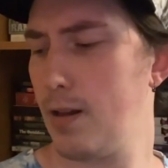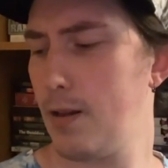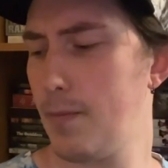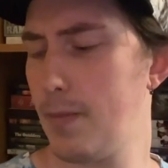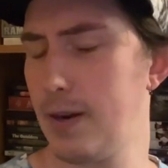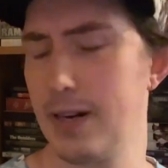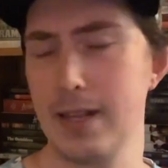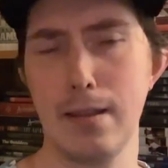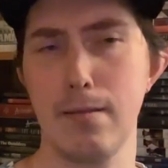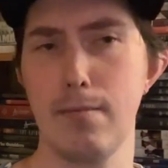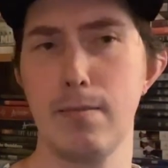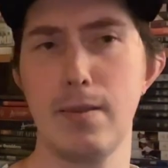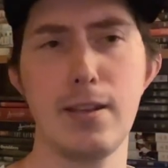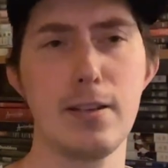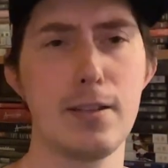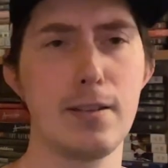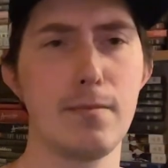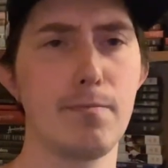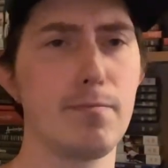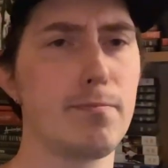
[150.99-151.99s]
but he his
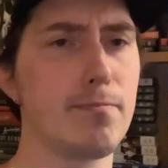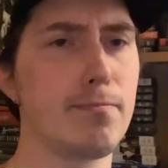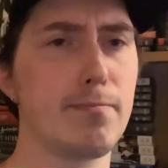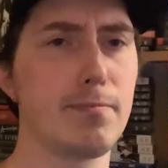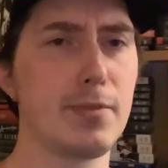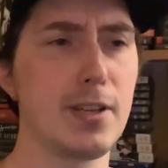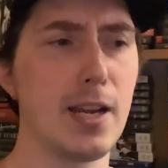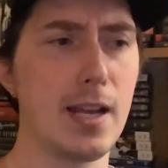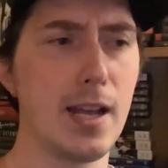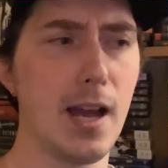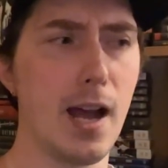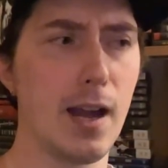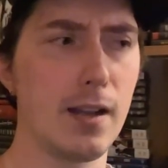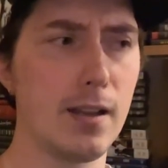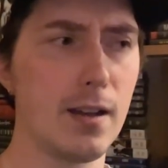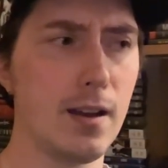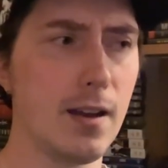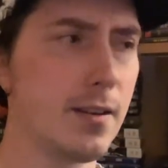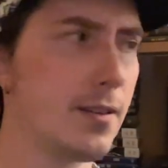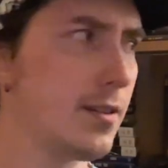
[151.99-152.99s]
scene got
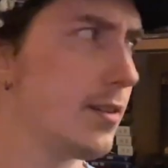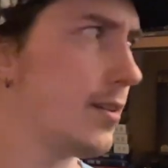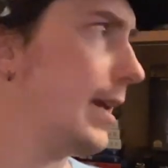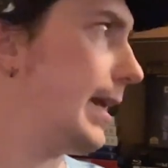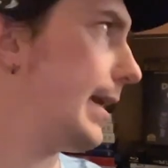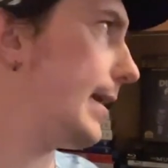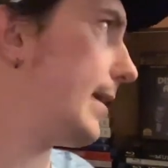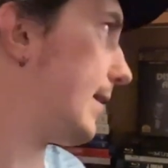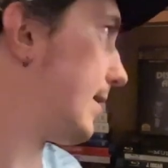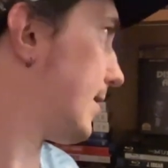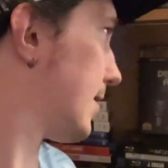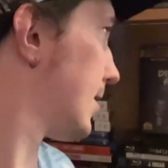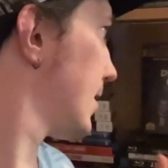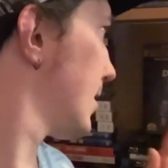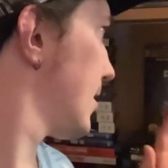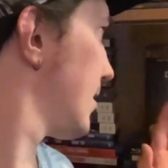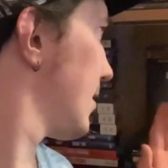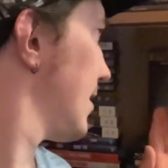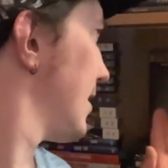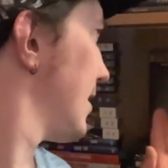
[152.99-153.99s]
cut, and it's